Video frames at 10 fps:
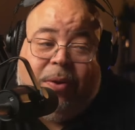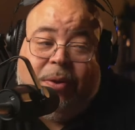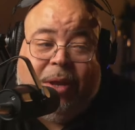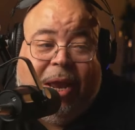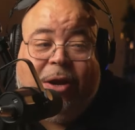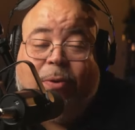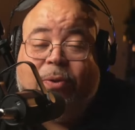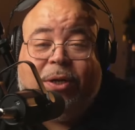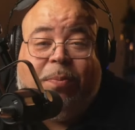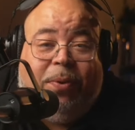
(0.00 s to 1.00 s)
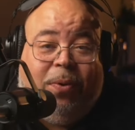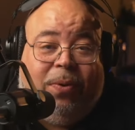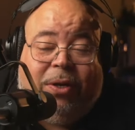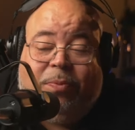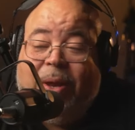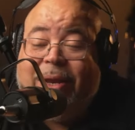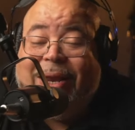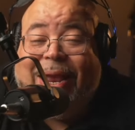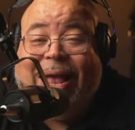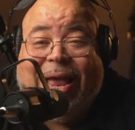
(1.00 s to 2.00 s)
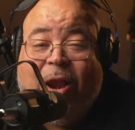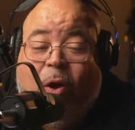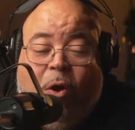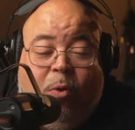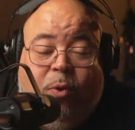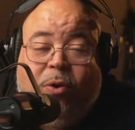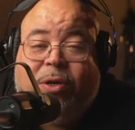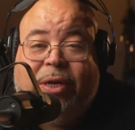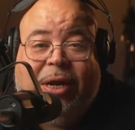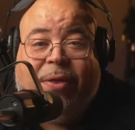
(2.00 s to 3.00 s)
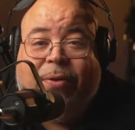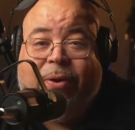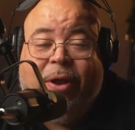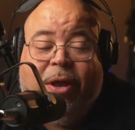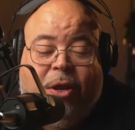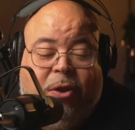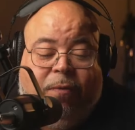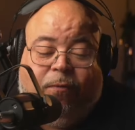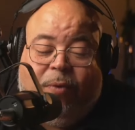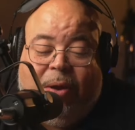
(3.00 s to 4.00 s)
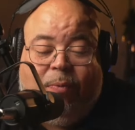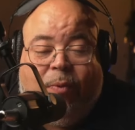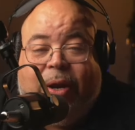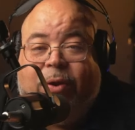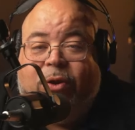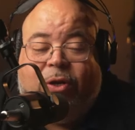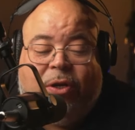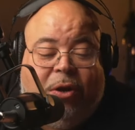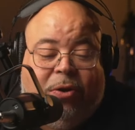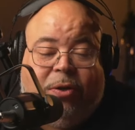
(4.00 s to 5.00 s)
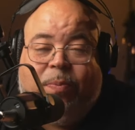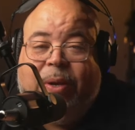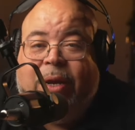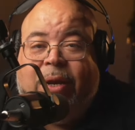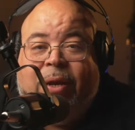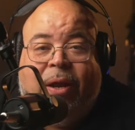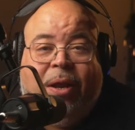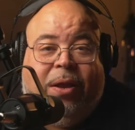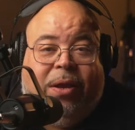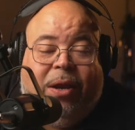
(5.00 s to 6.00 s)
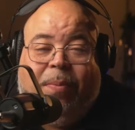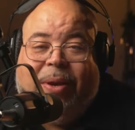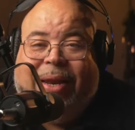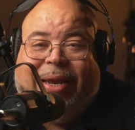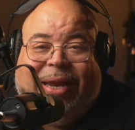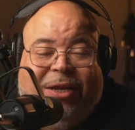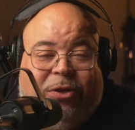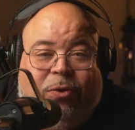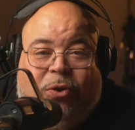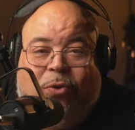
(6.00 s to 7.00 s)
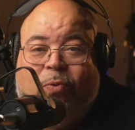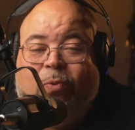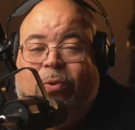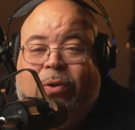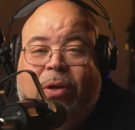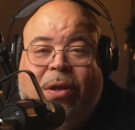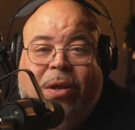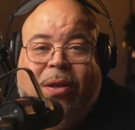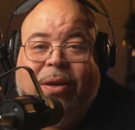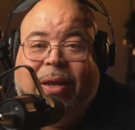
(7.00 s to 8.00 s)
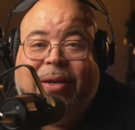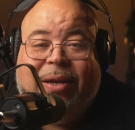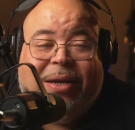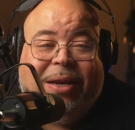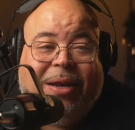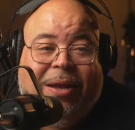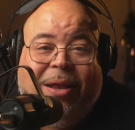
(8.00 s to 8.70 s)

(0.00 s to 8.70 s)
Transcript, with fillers: there ain't no jumping on this, man. You got it all works together. Your frame rate, your shutter speed, you know what I mean, the lens you choose, the the the